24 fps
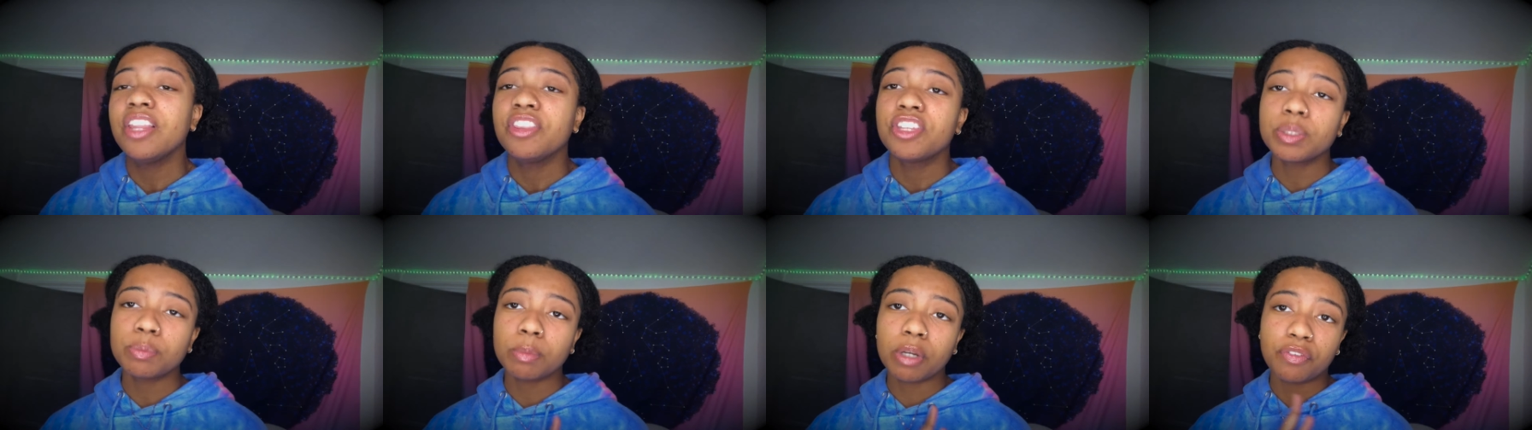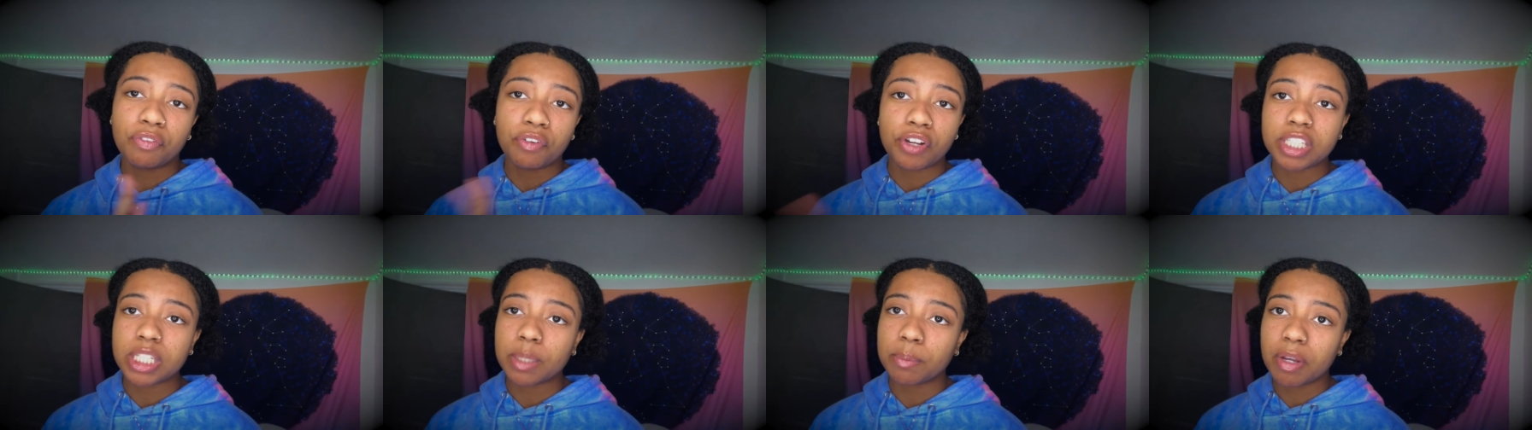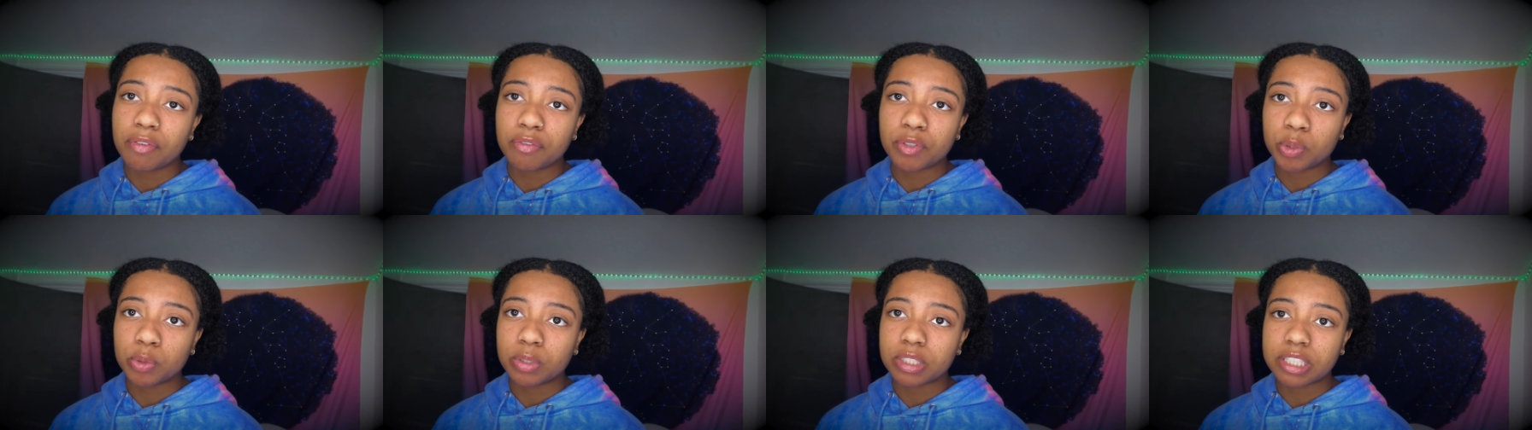This is my first time
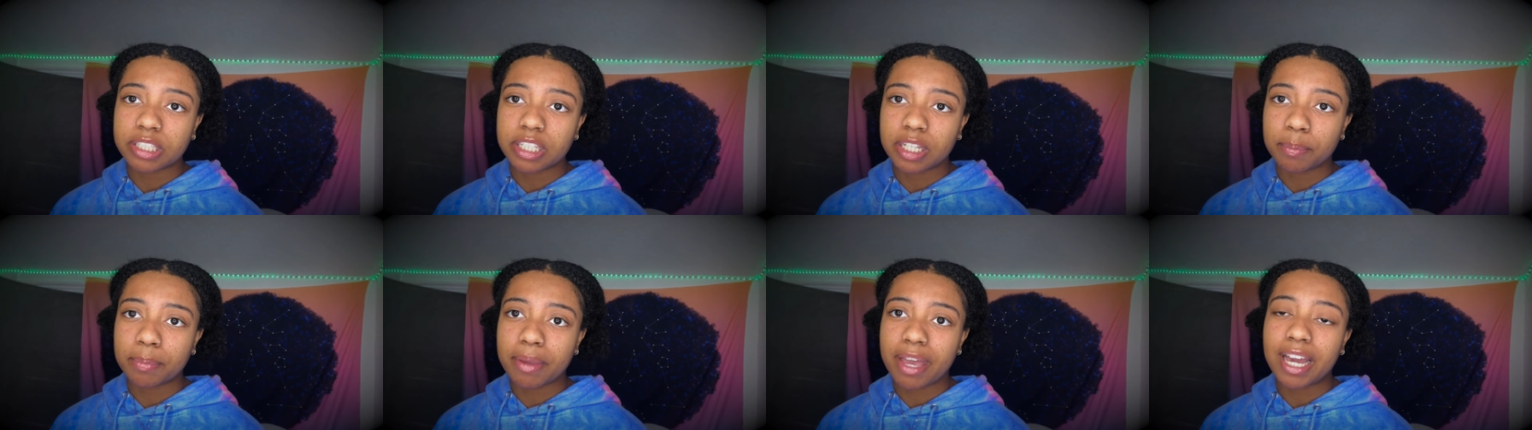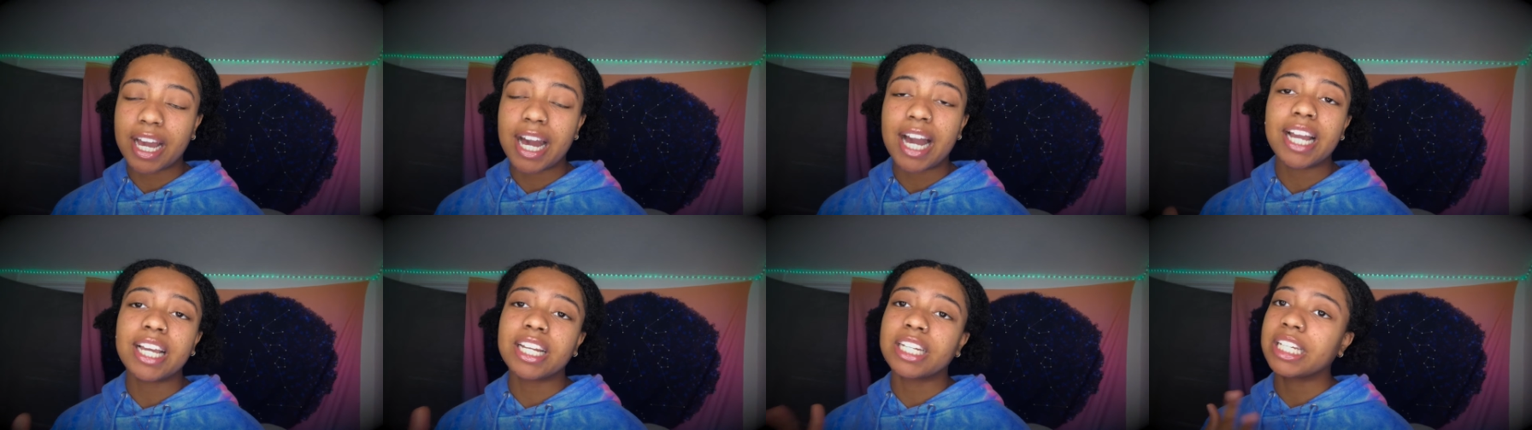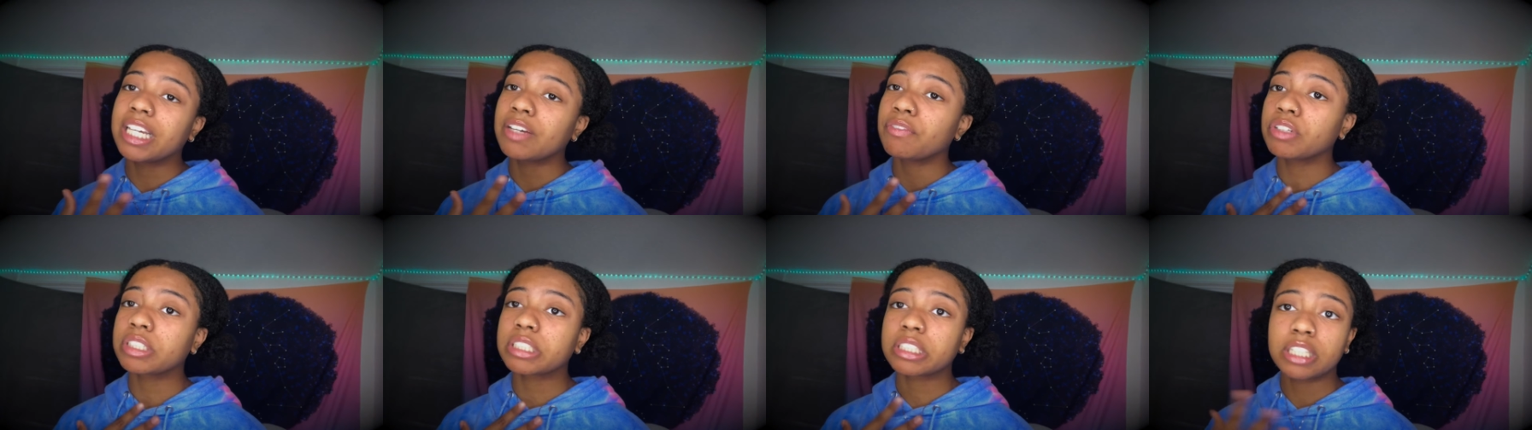ever doing a slick back. I ain't
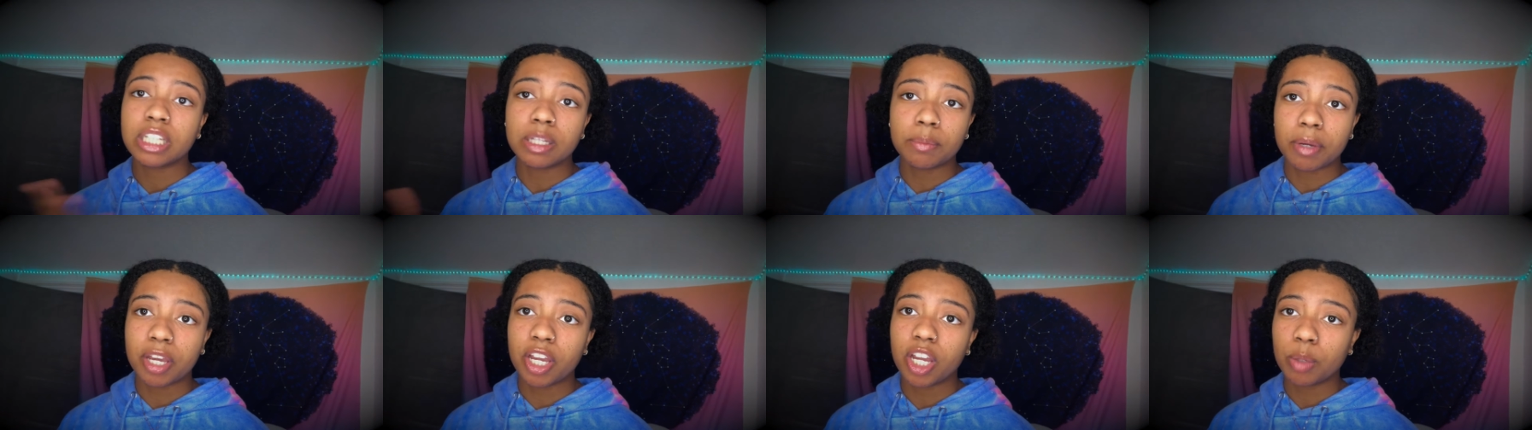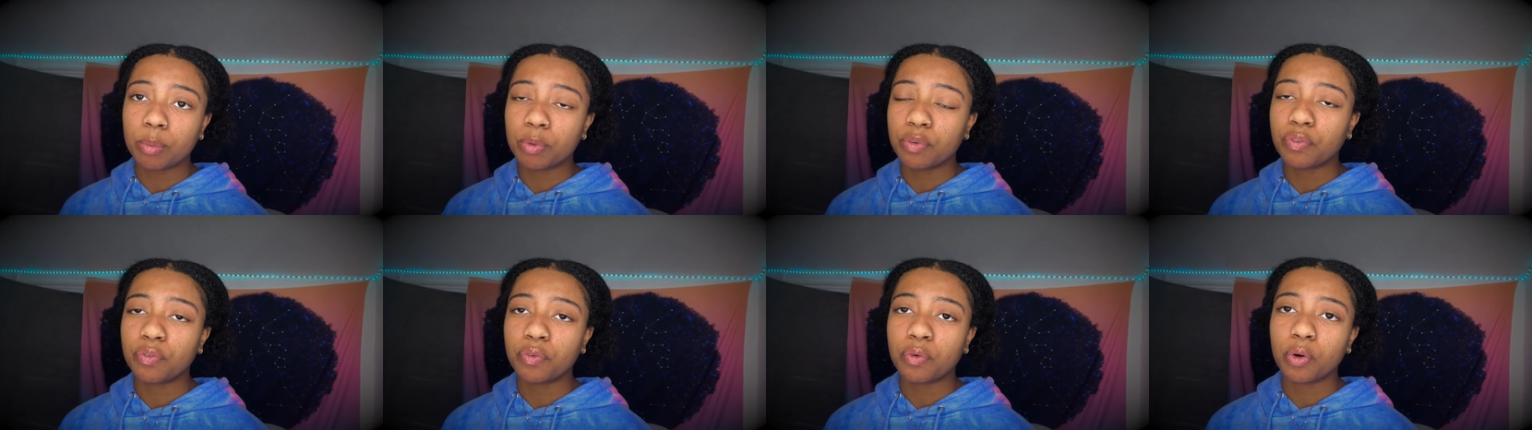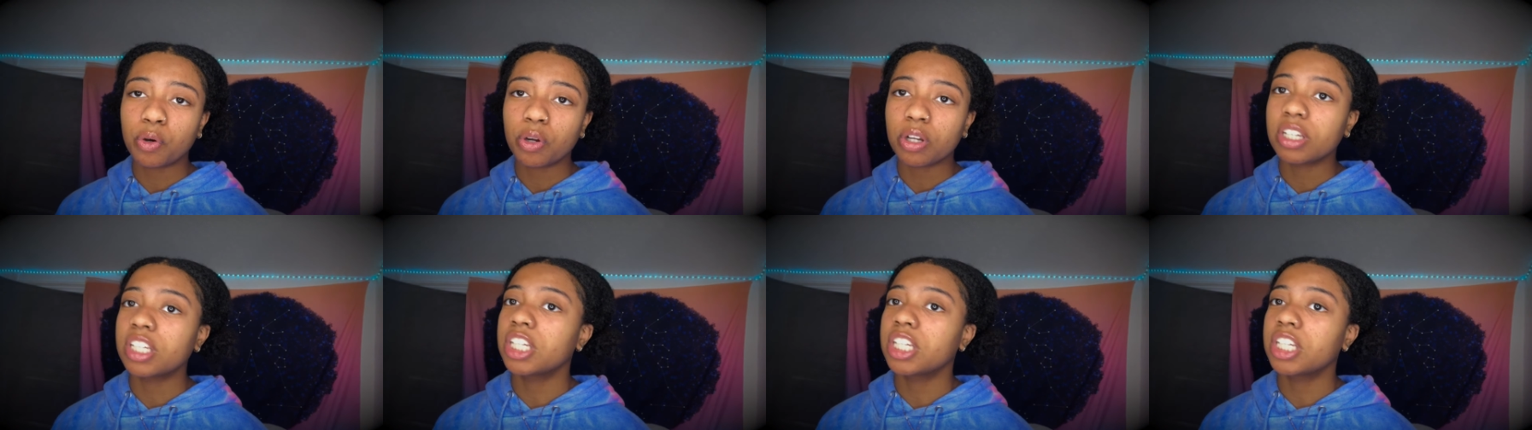never slicked my hair before.